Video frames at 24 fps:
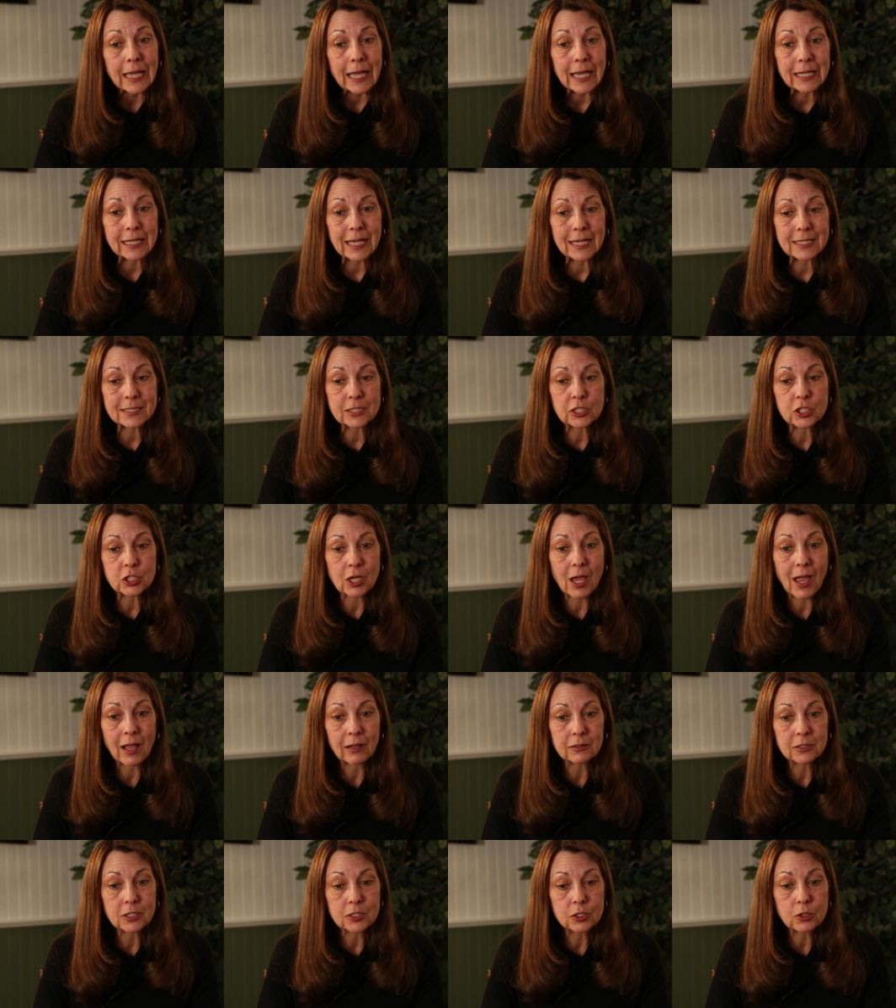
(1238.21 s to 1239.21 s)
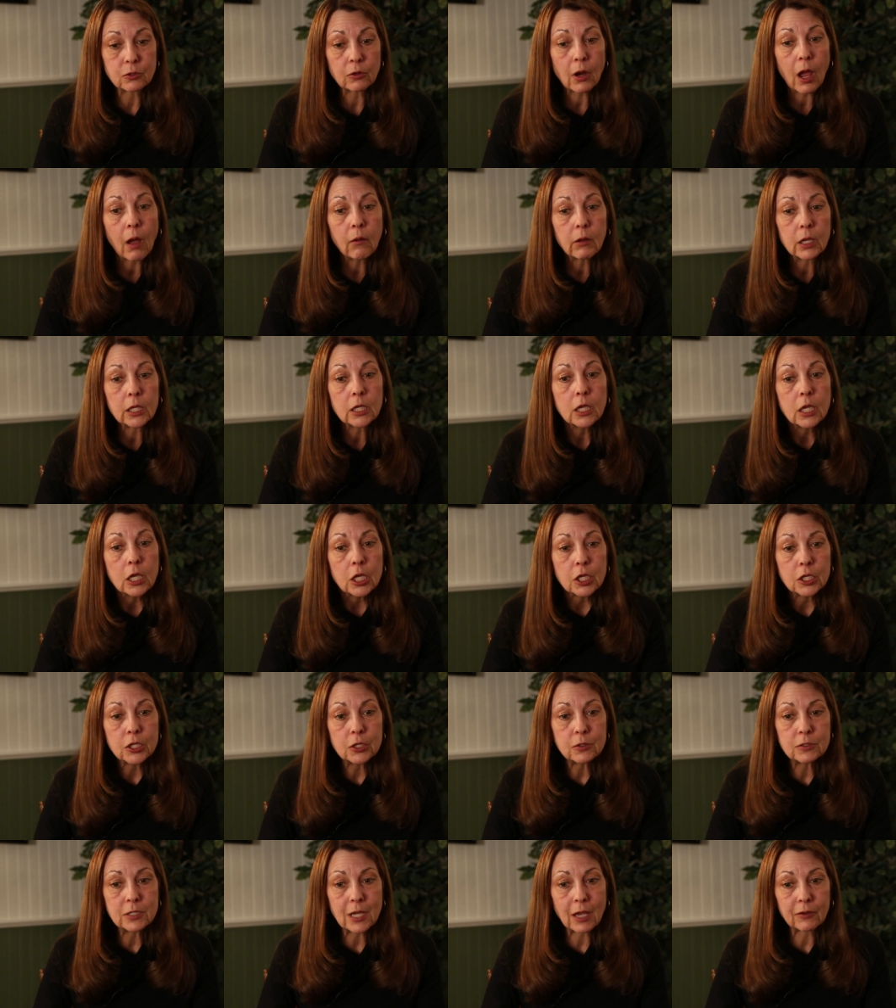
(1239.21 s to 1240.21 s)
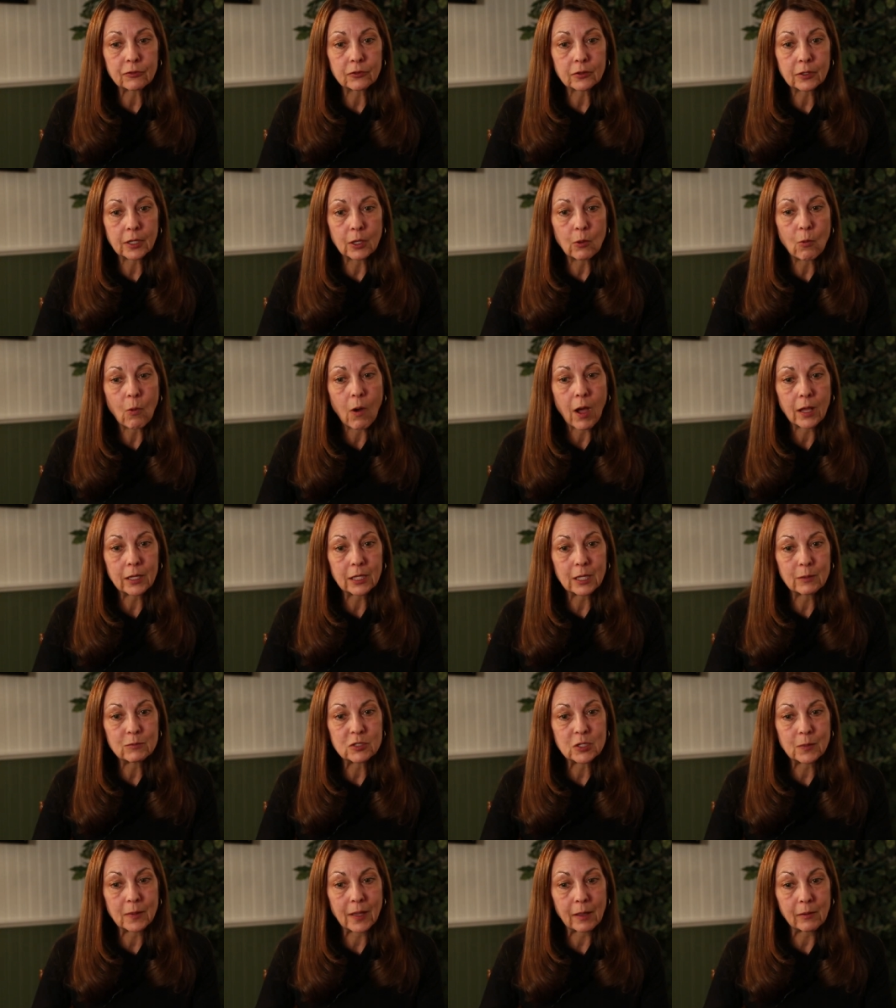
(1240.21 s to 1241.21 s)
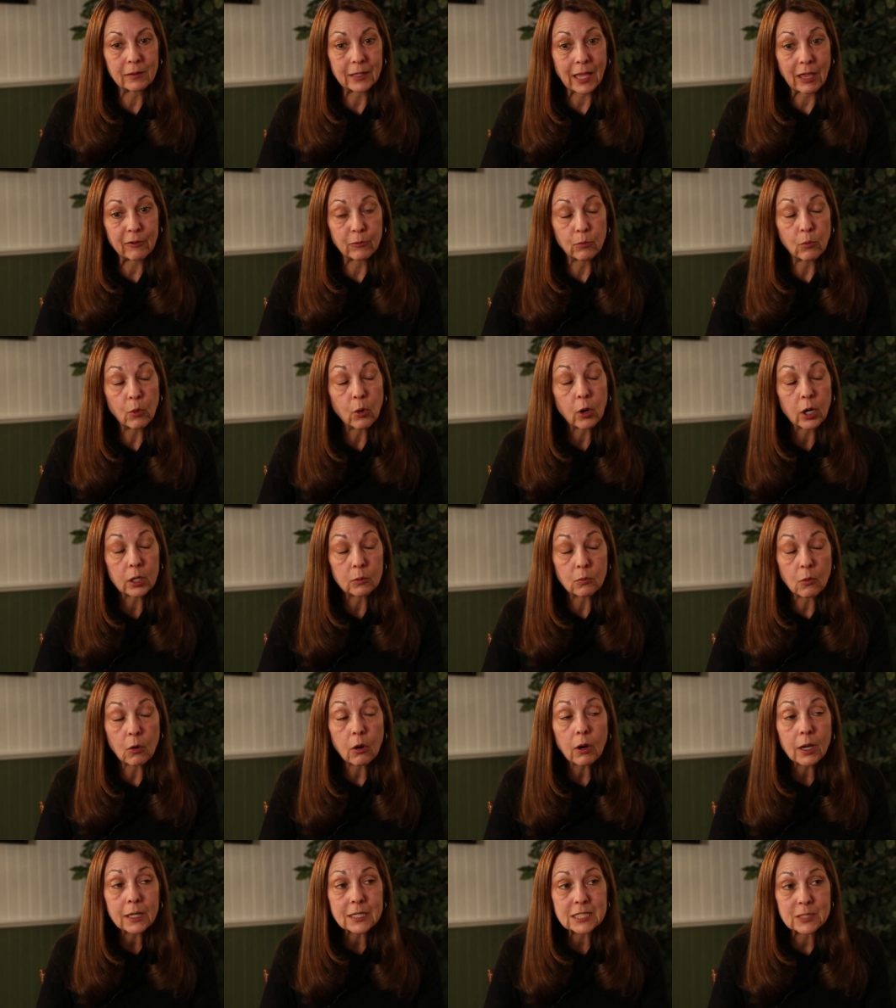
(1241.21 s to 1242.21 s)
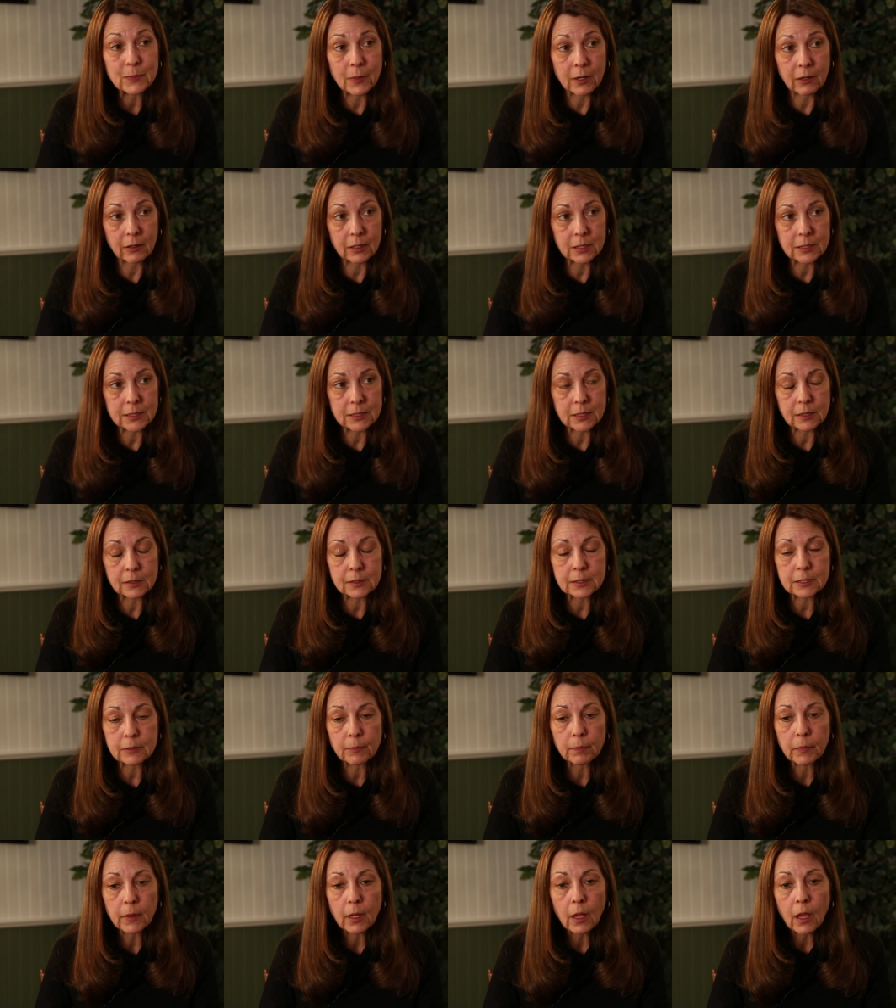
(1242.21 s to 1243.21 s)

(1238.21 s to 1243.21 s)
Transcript: And as the child is growing, you definitely want him to be able to have more and more experiences.